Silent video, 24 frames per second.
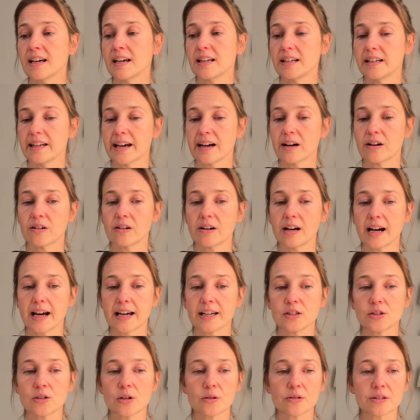Now, I
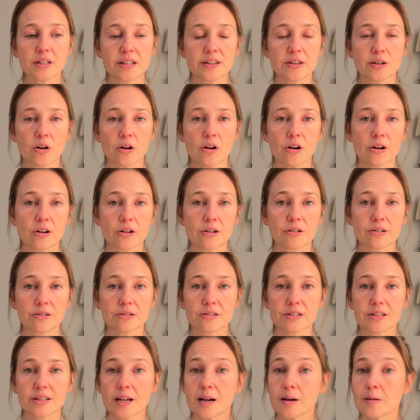know that there are
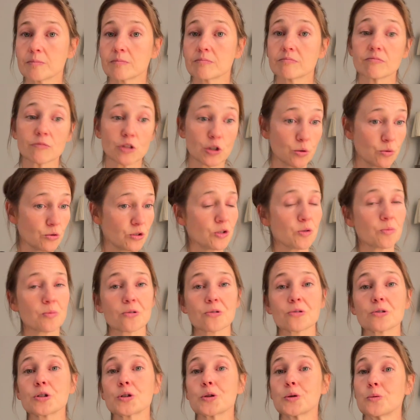some
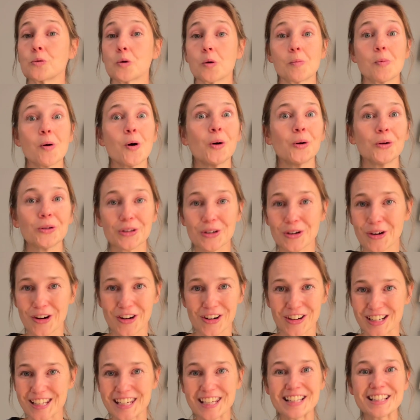YouTubers who will pull their
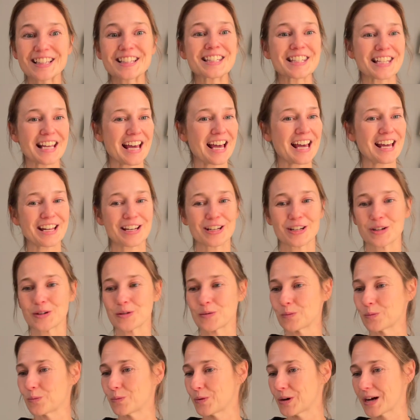audience
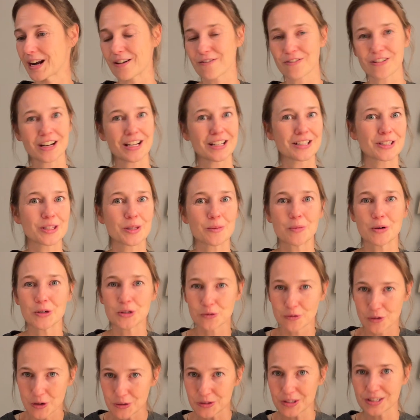and whatever gets the most
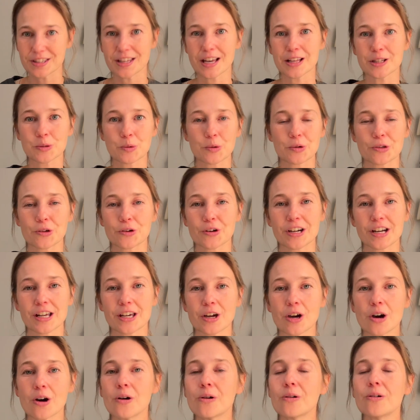votes, that's where they're going to
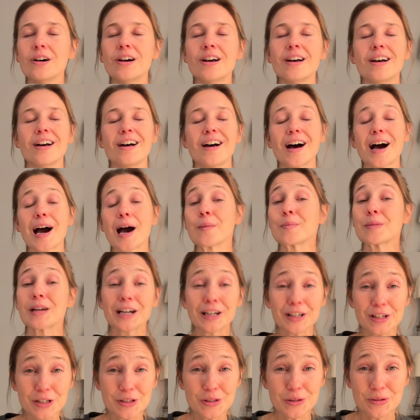go. I'm not
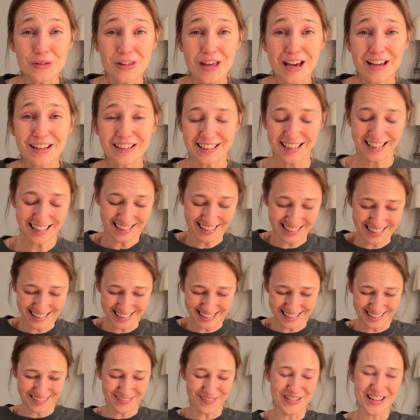going to do that
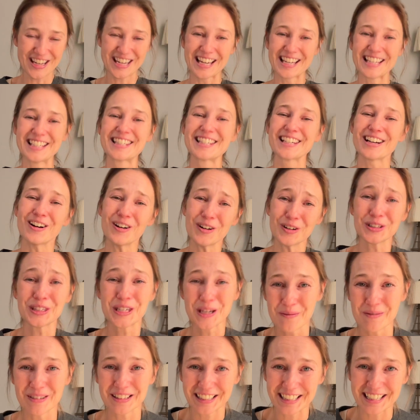because
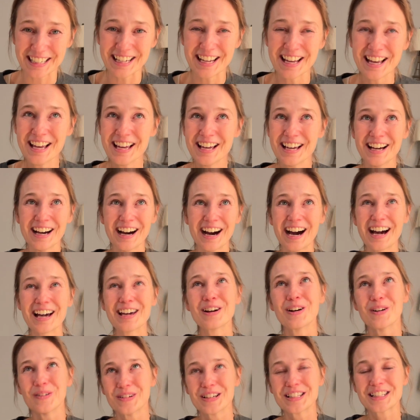ultimately I
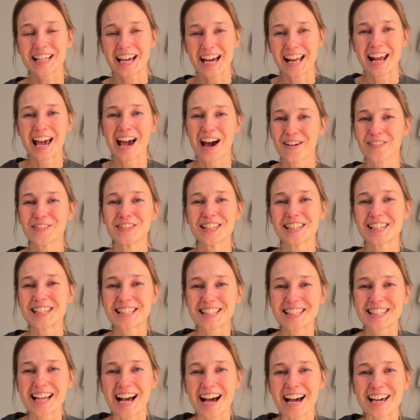always kind of have to
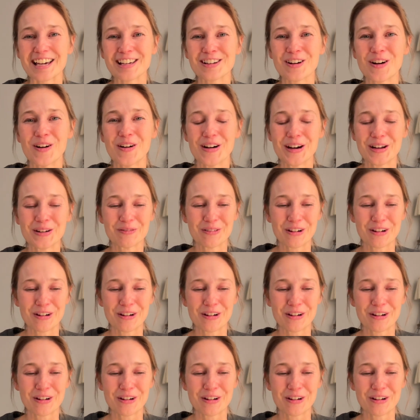decide on